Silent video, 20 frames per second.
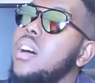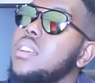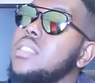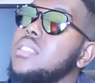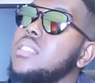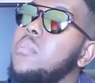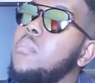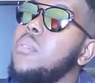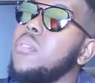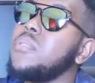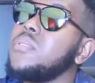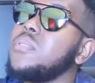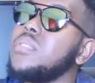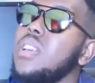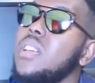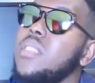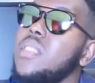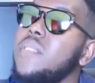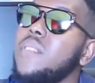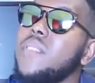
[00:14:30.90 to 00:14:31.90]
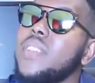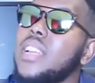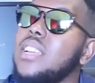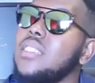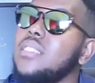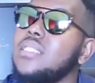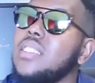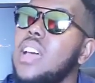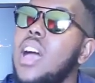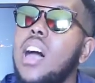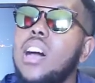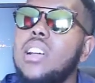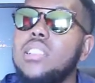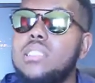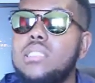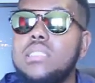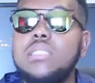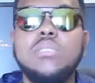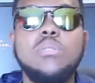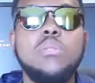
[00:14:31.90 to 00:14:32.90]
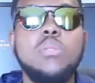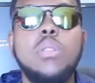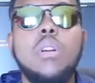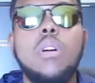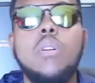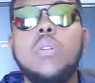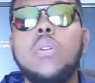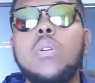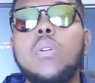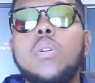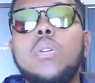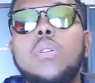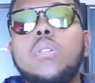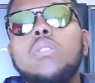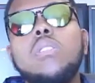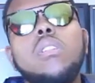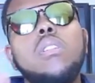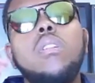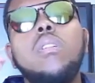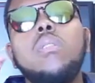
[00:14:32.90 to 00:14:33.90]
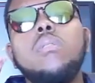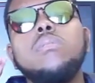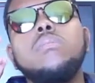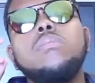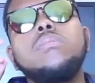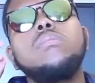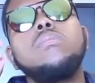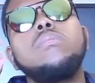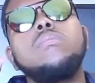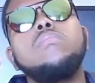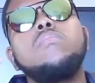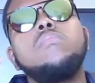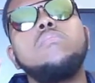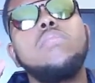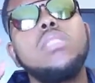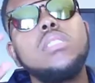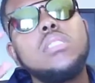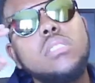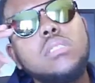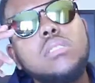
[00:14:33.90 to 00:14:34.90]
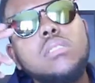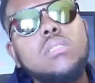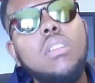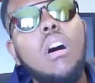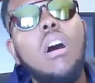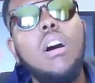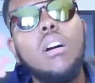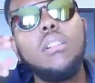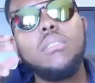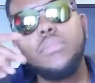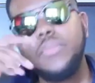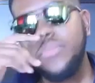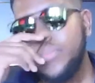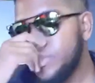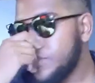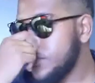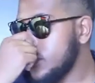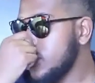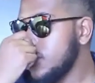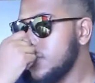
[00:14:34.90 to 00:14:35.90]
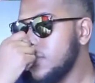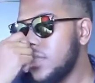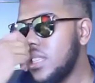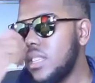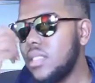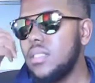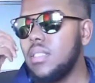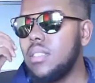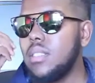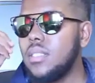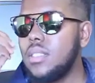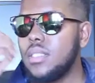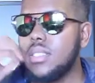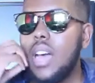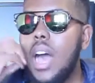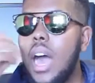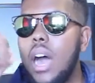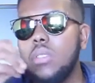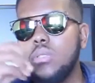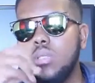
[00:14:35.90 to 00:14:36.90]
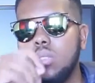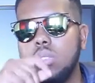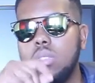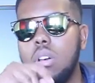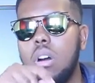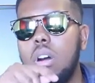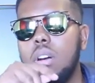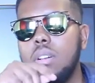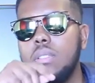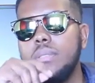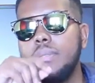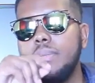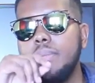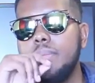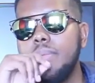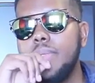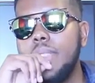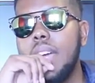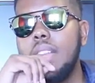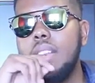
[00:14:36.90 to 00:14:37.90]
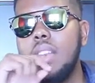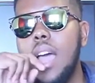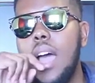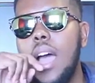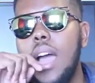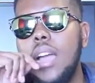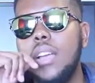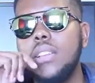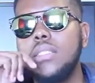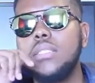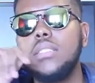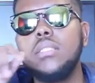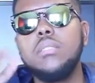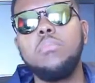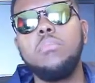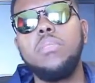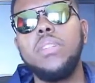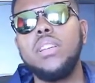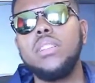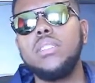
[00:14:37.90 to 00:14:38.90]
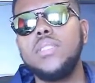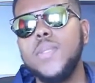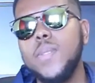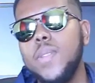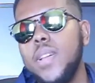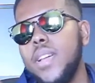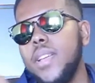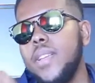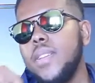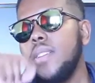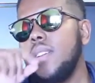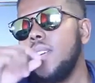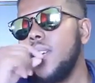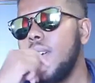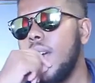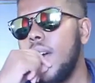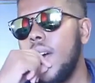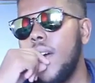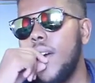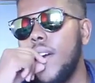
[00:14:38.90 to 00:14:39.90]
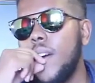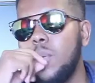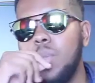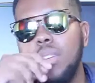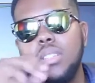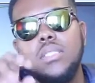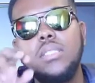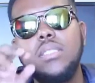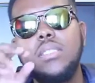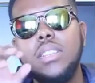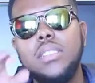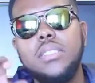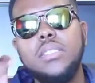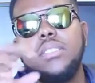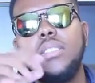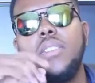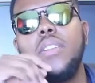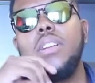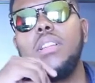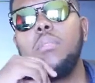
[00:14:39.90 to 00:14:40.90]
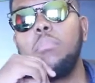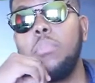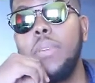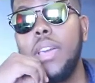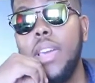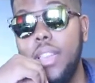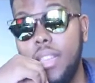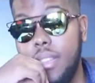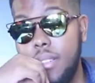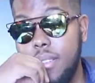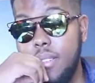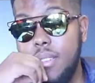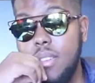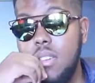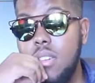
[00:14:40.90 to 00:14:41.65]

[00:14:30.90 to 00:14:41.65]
some of South Africa's artists, you know. There's a song, there's a house song that I still play today. It wasn't necessarily big,